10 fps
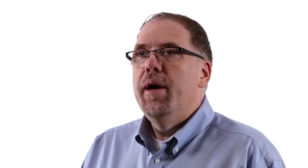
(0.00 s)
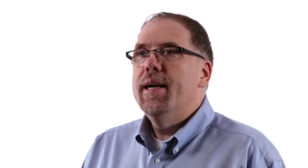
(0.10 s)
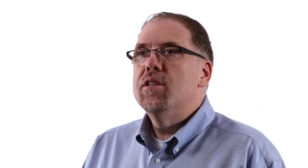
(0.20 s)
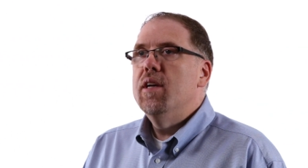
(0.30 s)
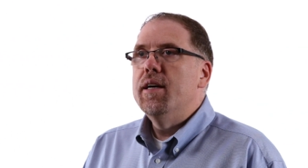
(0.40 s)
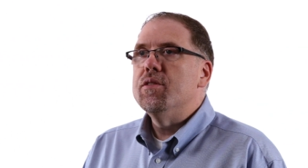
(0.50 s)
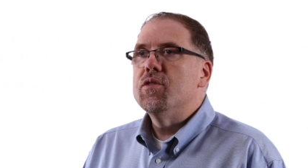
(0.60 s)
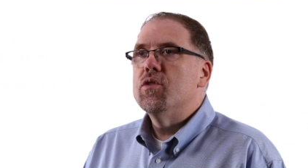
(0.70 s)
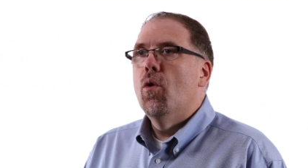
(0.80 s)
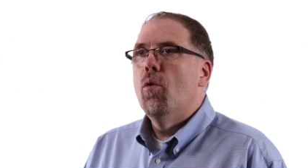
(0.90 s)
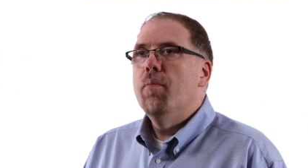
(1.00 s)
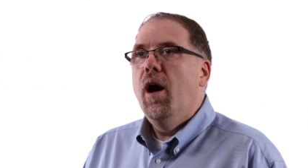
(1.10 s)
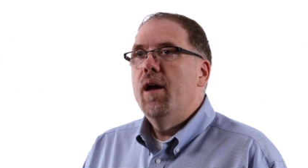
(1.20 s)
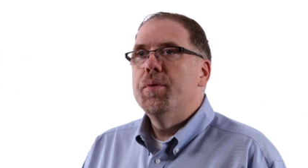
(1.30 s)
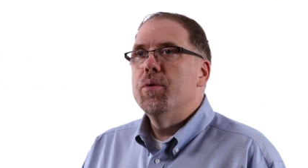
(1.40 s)
makes sense. So,
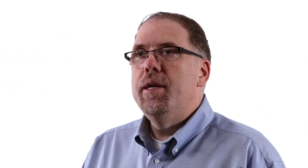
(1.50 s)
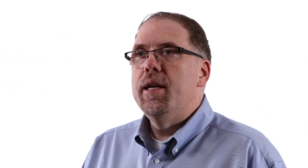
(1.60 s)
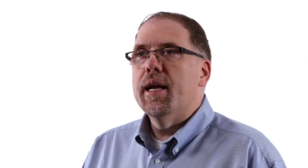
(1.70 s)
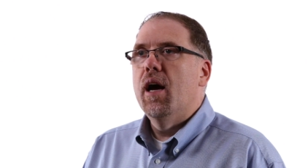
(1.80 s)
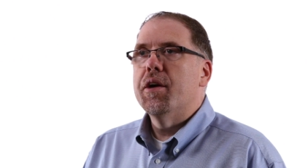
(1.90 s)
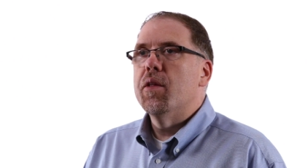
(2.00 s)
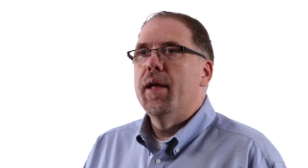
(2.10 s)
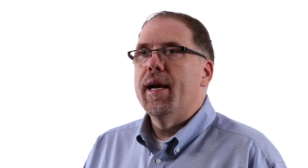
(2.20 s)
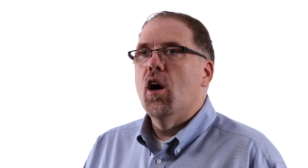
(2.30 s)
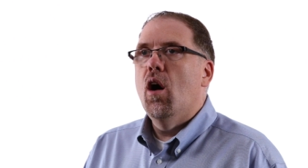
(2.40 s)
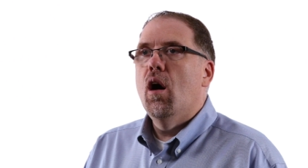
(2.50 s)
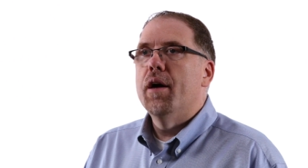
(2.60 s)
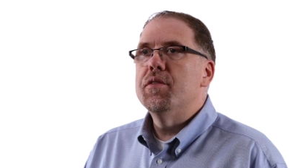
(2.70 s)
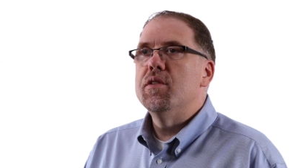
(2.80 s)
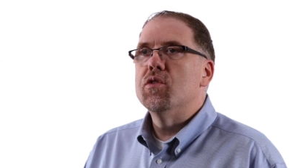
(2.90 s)
my ability to calculate
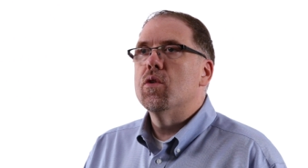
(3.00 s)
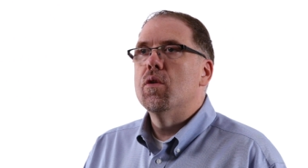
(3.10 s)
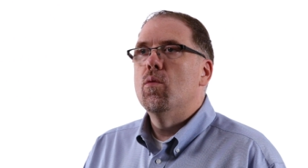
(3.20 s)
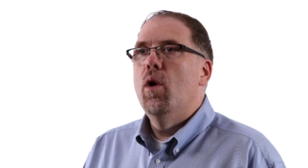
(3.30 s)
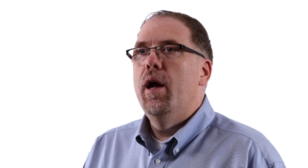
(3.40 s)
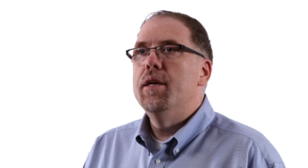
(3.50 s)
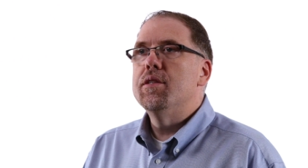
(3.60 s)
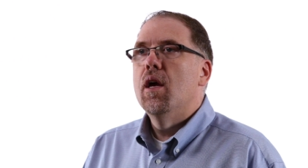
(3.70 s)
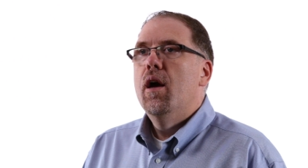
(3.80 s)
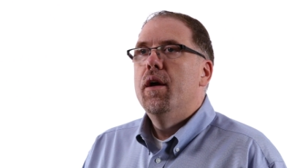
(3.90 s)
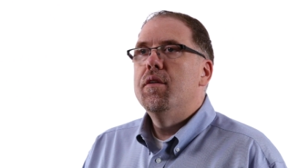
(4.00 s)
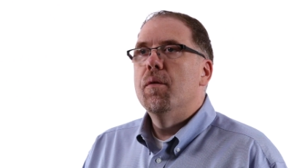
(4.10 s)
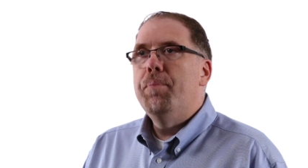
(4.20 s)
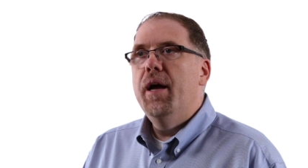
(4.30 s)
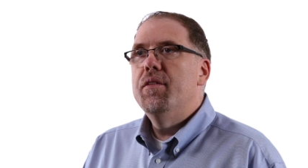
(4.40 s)
costs in certain ways
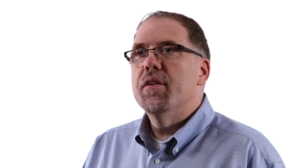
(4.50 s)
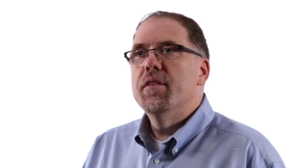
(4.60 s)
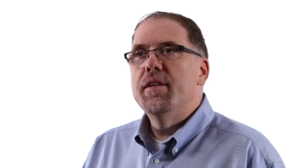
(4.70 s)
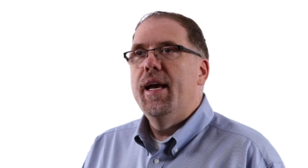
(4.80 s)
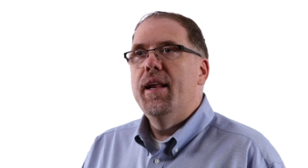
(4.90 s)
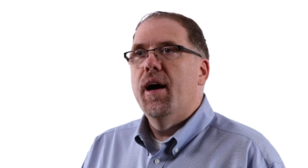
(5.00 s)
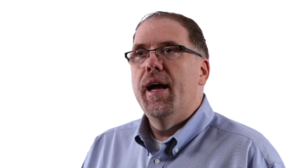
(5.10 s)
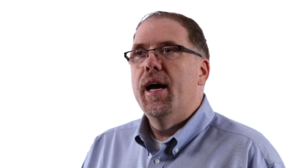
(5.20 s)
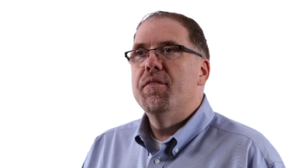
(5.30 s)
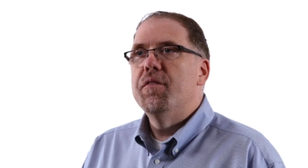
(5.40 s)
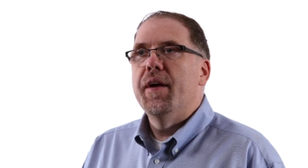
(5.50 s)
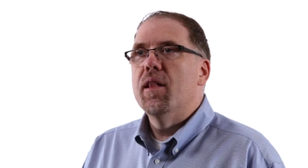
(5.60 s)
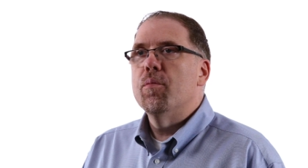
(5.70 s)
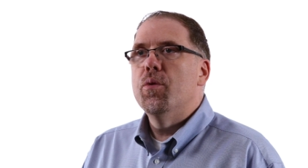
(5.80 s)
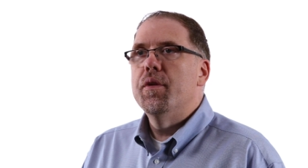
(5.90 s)
depends on the data I have
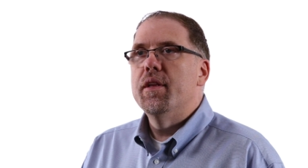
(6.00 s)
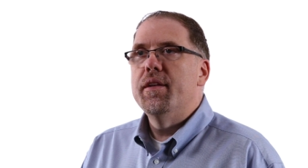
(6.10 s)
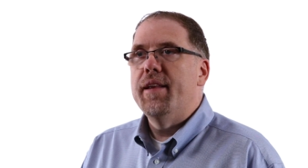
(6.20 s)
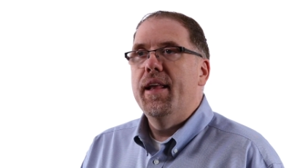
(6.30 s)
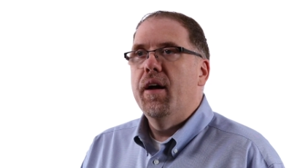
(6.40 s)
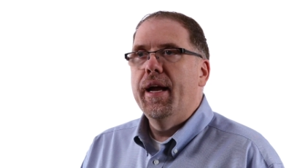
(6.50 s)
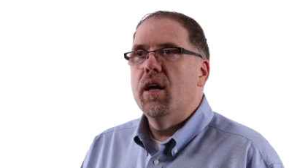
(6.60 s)
available and the data I